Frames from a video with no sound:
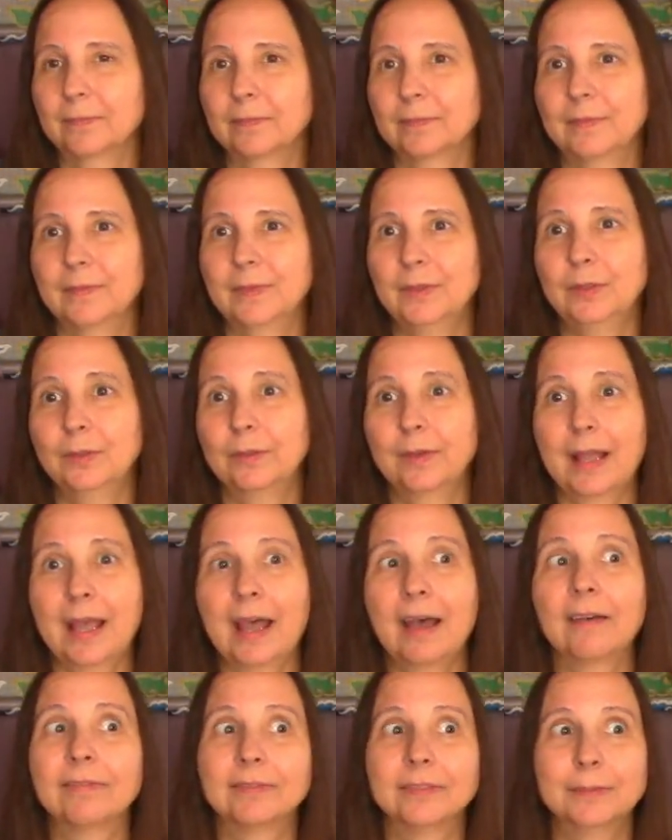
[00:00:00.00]
You don't
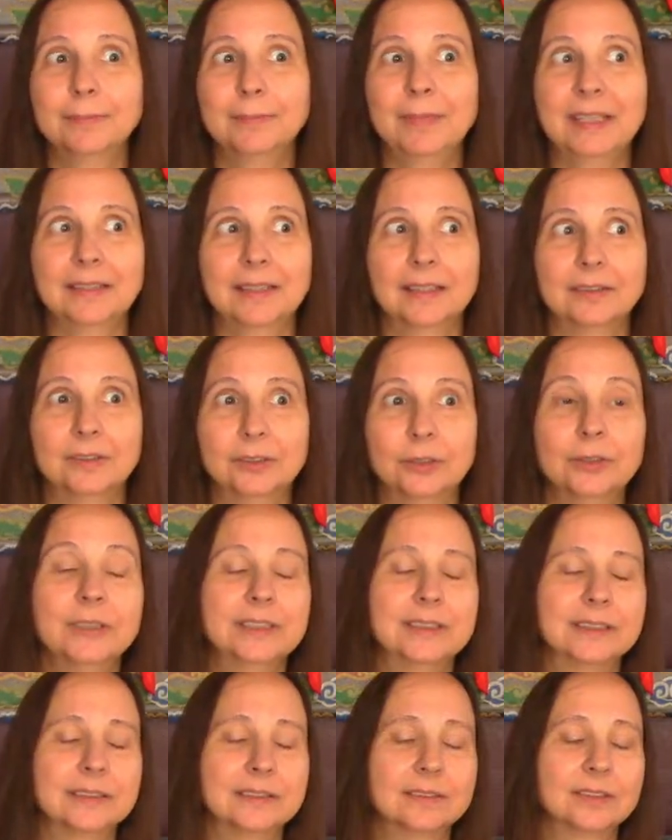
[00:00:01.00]
have to make that
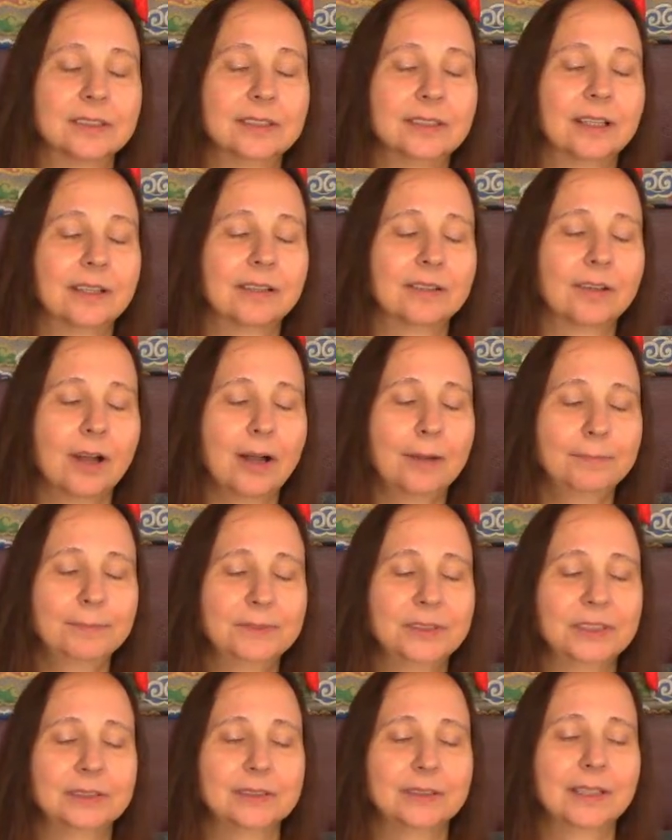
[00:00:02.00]
choice. There's another
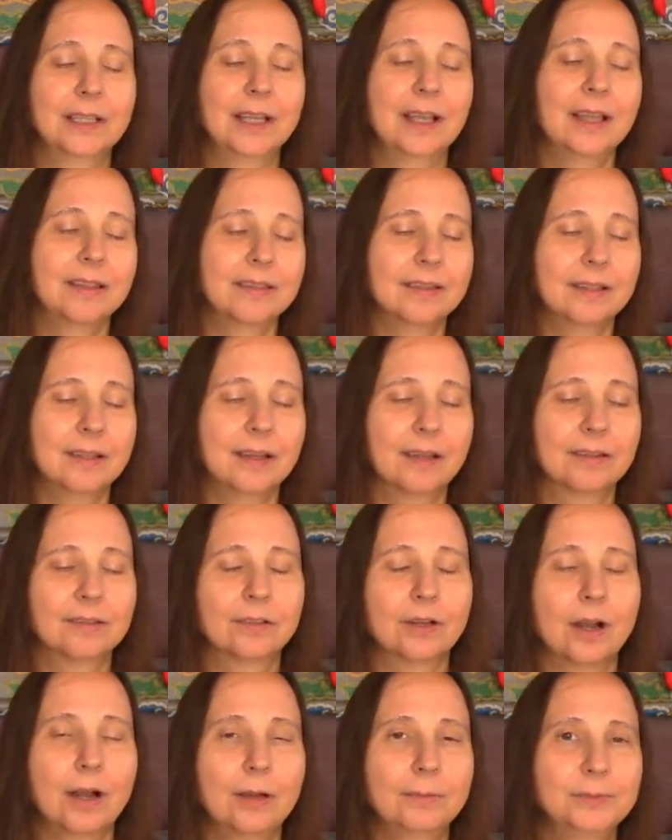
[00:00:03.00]
option. The
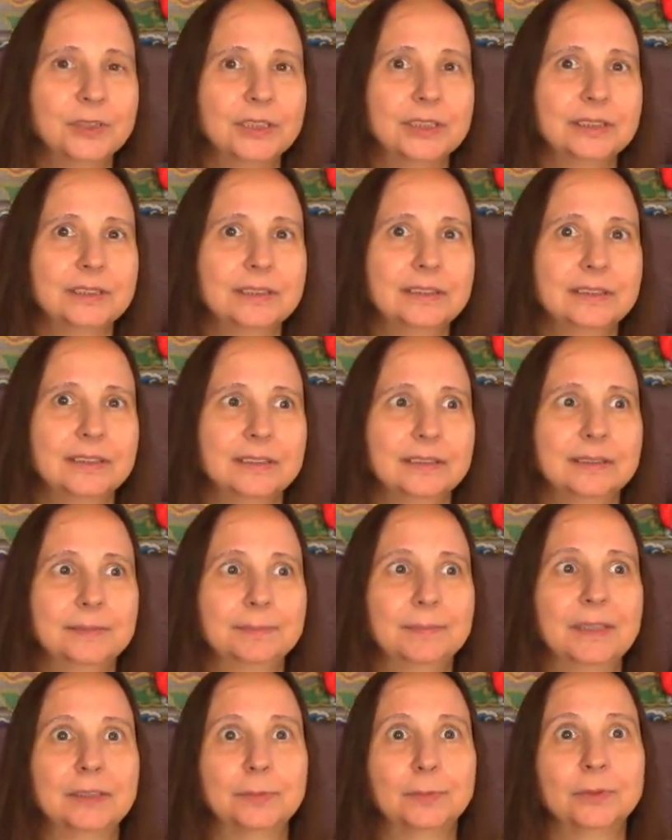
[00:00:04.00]
other option is
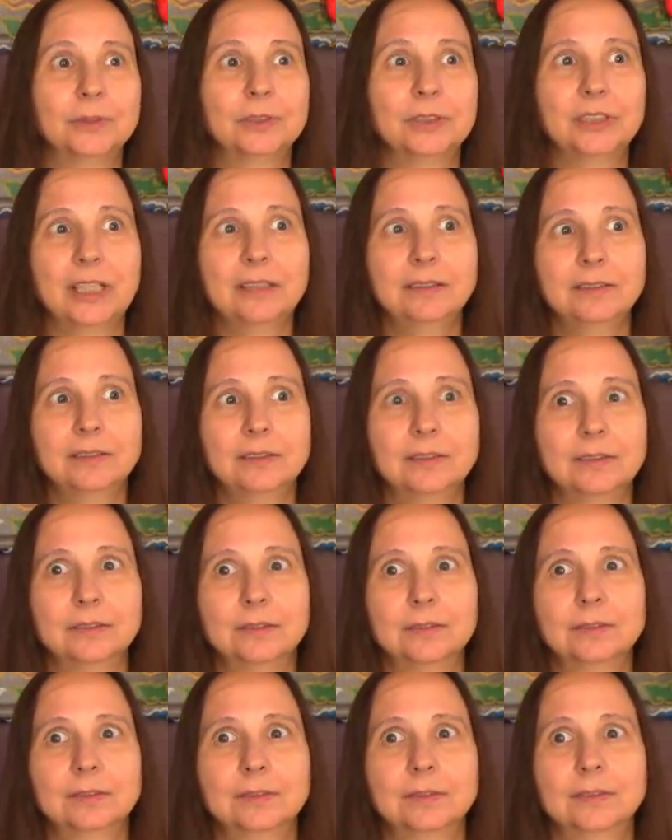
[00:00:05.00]
much more gentle.
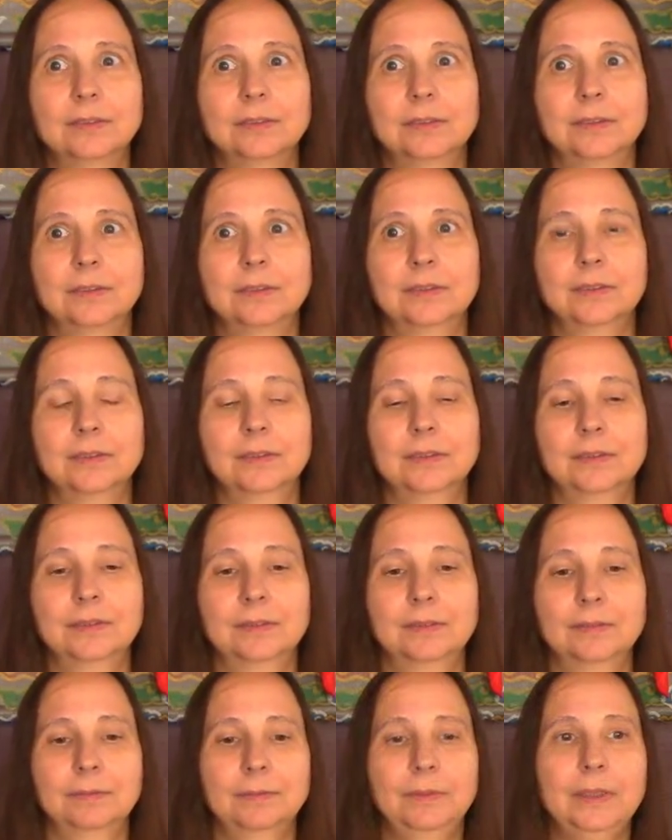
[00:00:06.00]

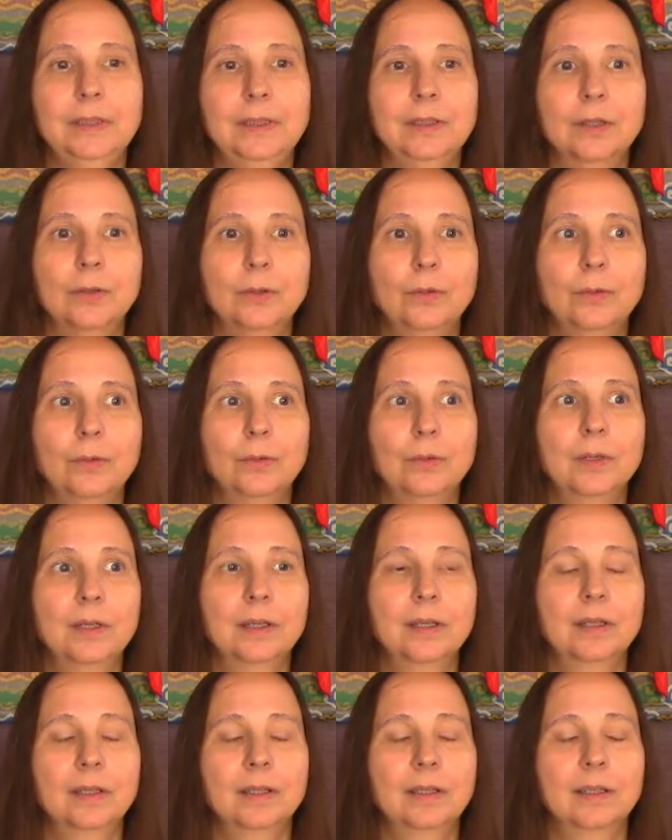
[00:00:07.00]
We go
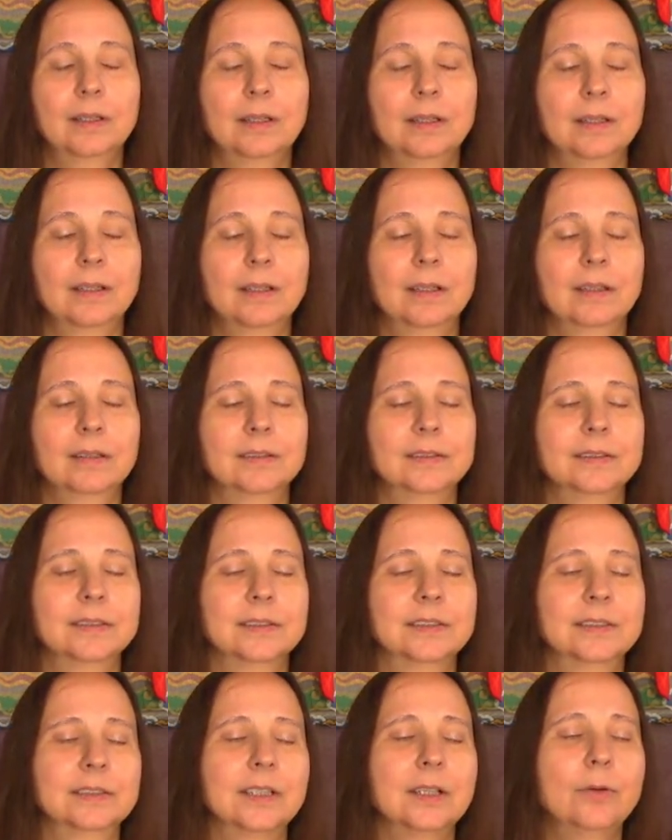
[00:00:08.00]

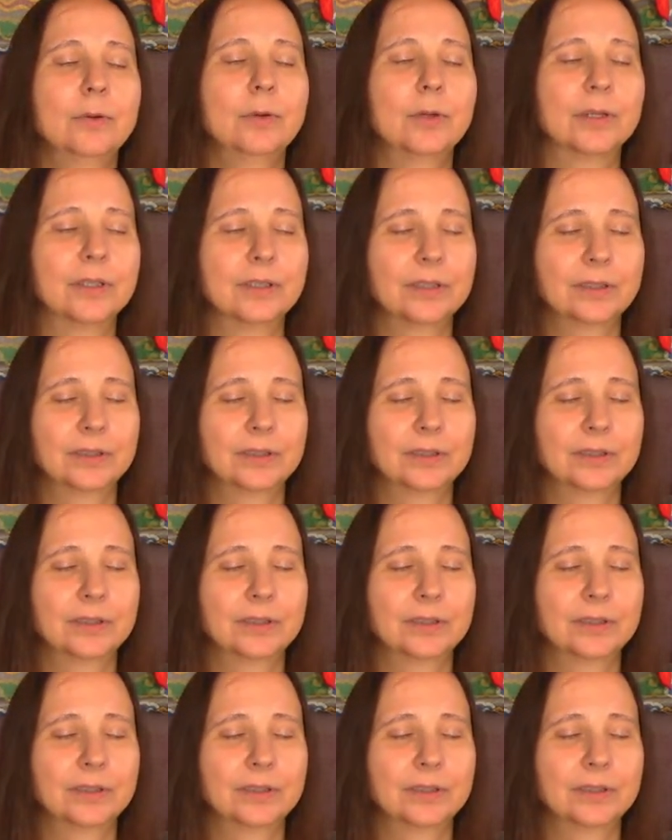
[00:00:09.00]
slower